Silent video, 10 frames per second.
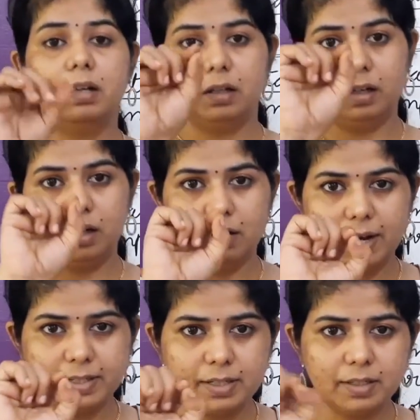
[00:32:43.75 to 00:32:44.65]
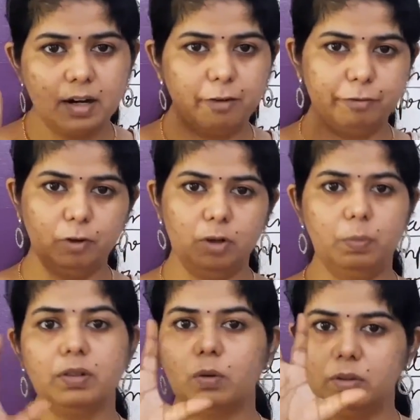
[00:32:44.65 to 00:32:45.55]
write it in the rough
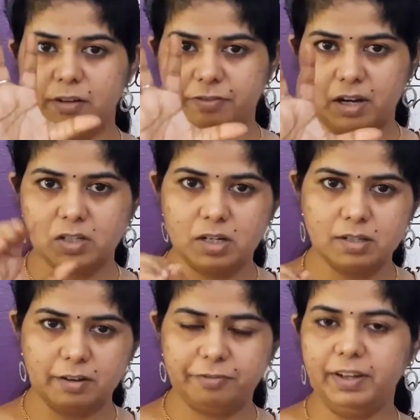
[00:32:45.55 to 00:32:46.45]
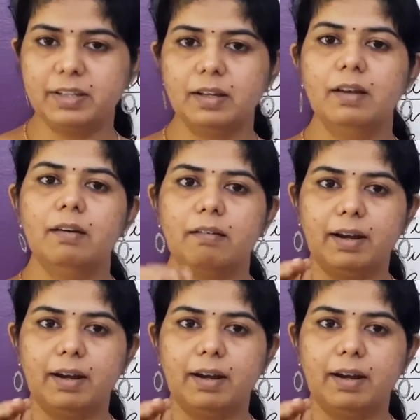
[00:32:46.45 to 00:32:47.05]
notebook, the functions of it,